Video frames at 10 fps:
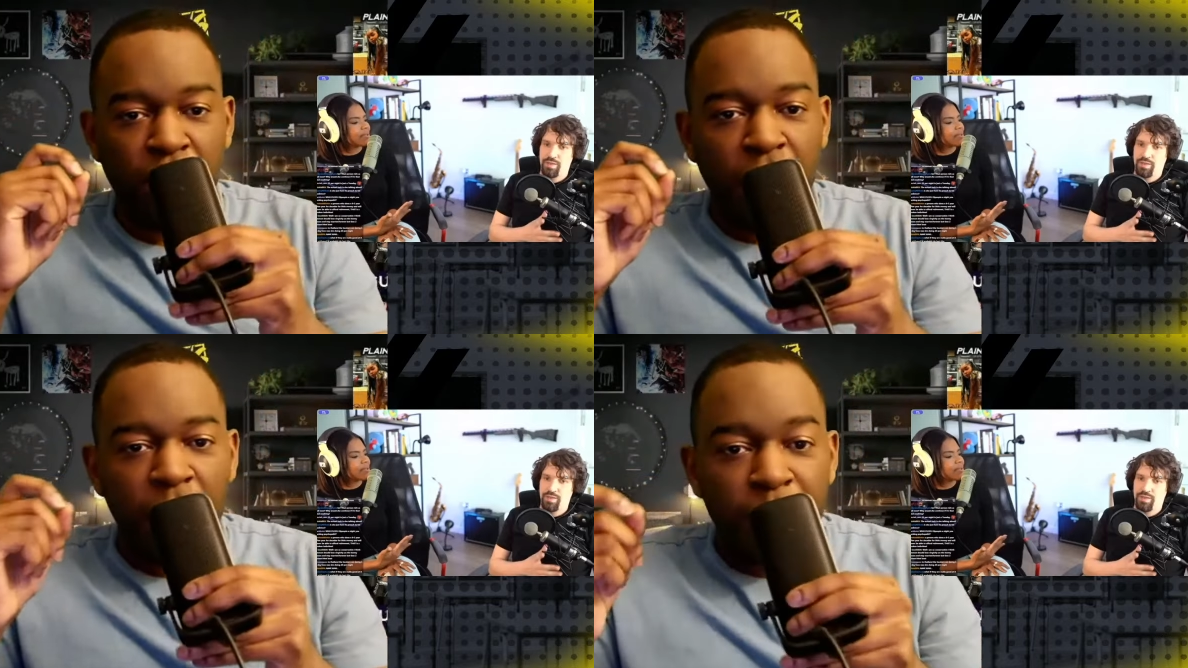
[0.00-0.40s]

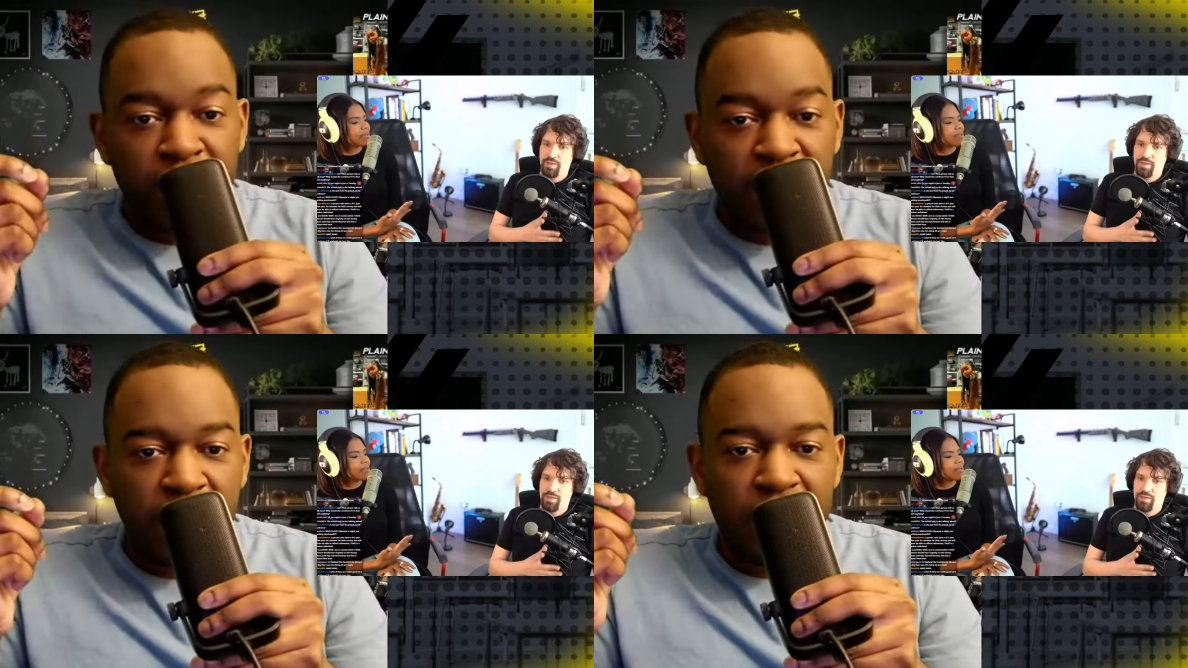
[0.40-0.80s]

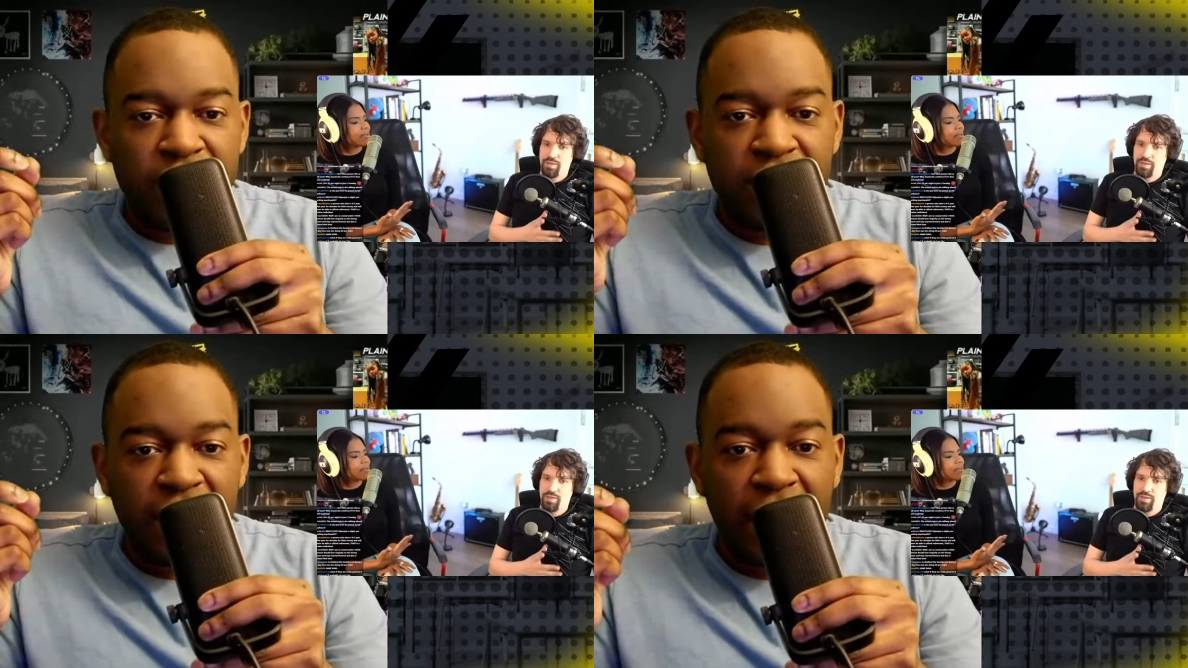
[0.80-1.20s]
Speaker 1: because
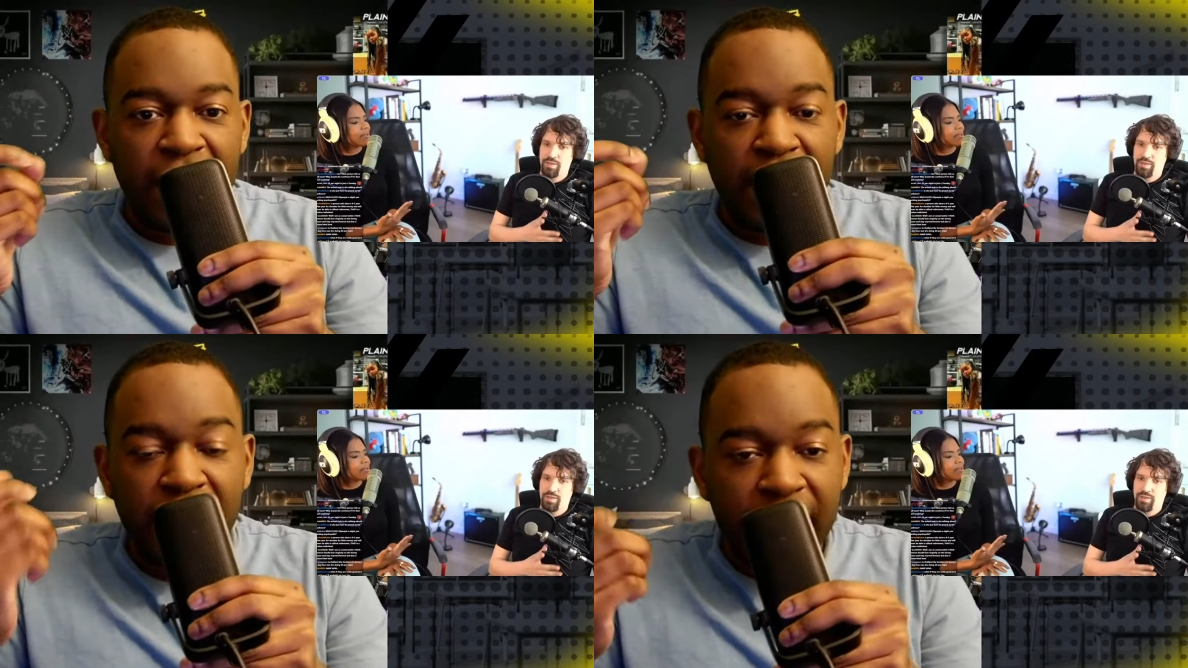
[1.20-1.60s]
he
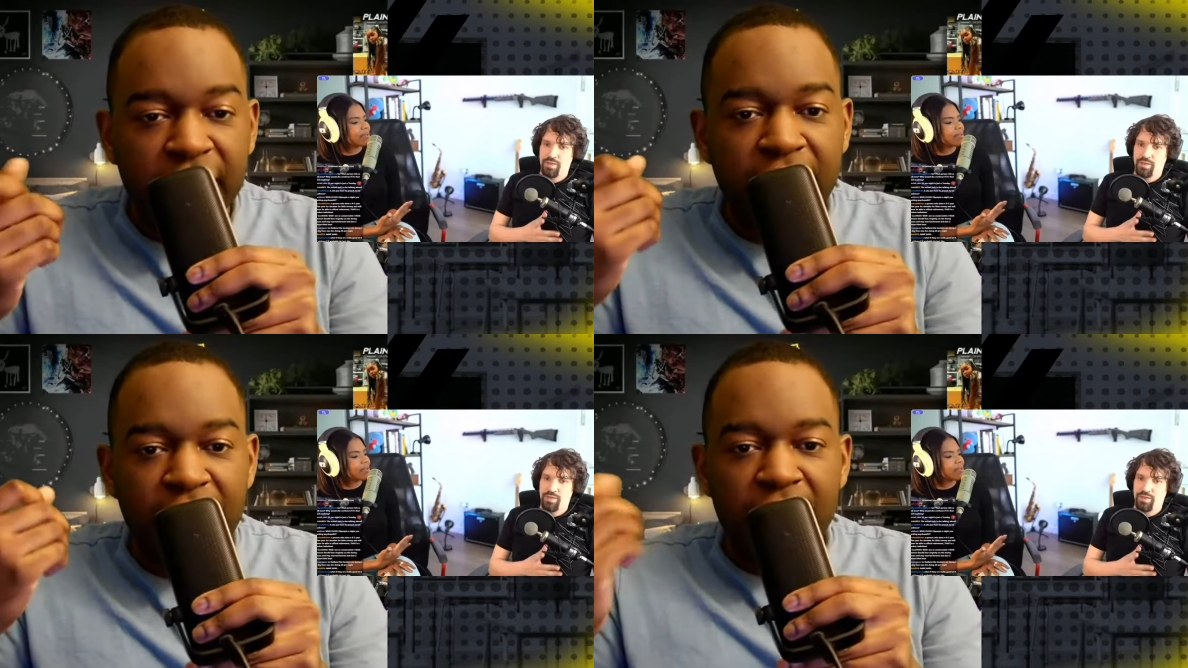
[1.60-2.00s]
could
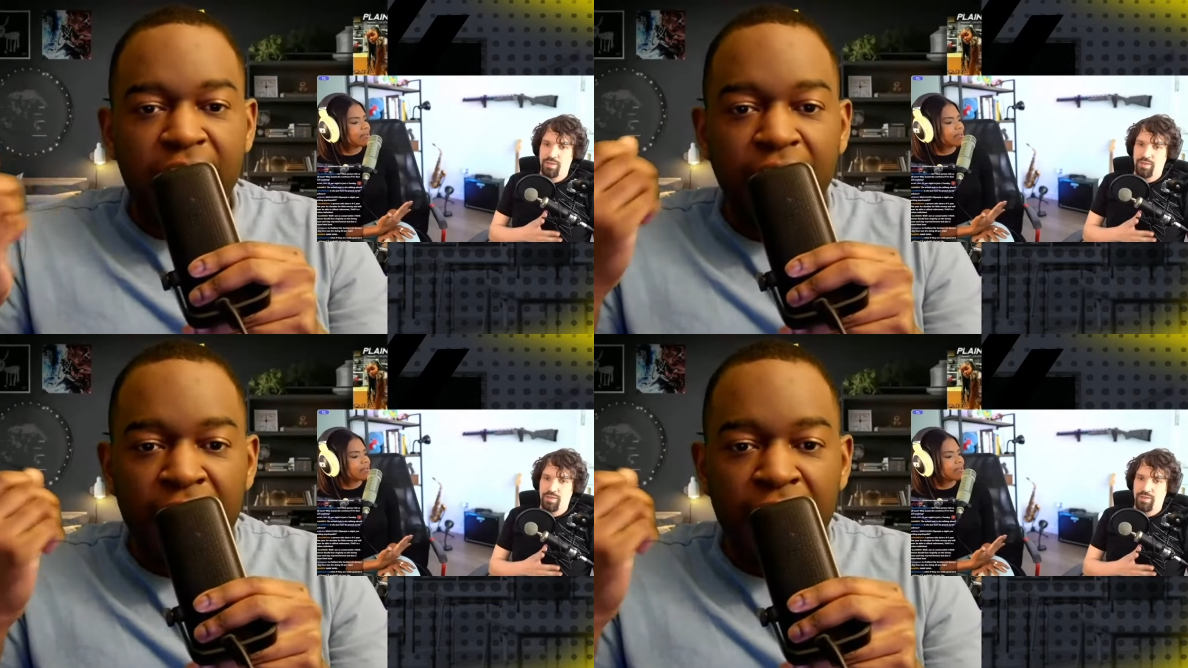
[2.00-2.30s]
it,